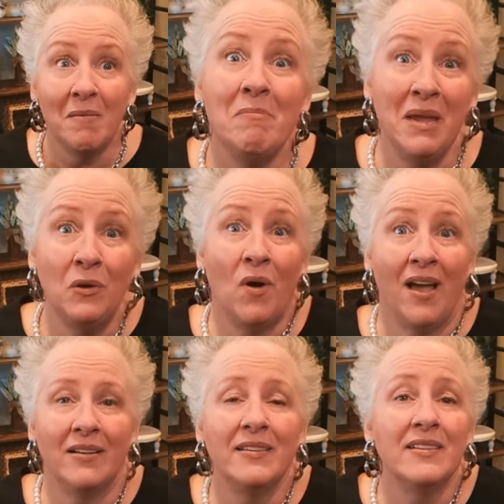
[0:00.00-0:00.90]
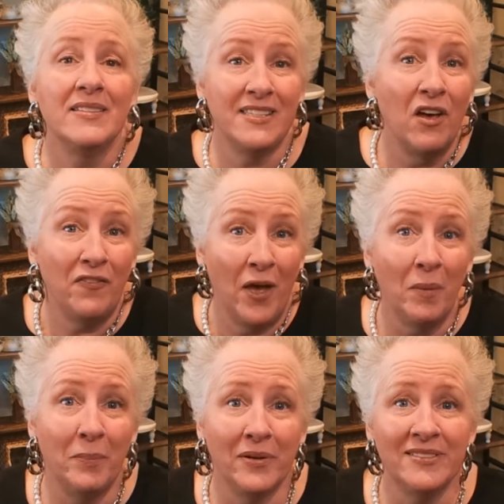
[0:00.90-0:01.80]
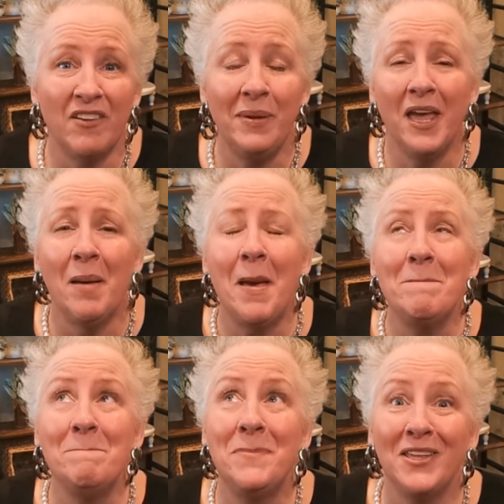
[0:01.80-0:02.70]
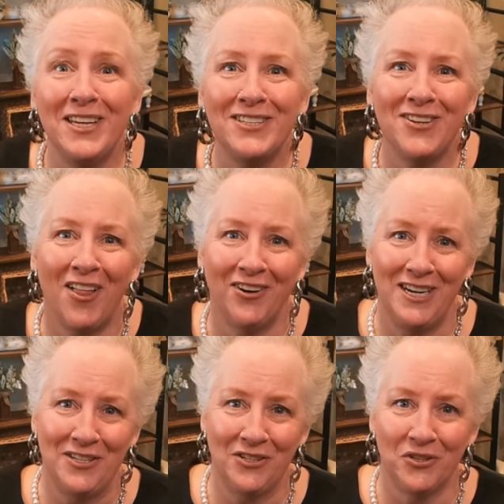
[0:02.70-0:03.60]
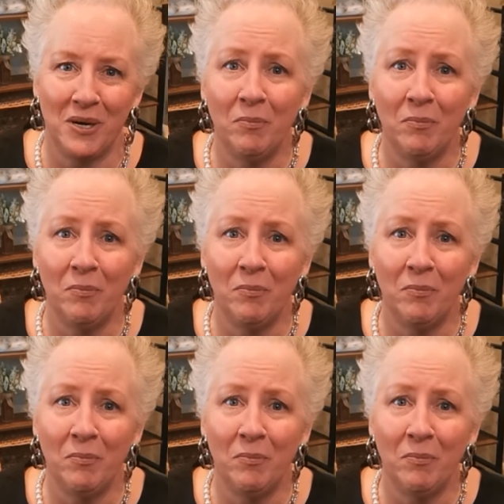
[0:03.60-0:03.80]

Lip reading: Meanwhile, self-help books have become a billion-dollar industry,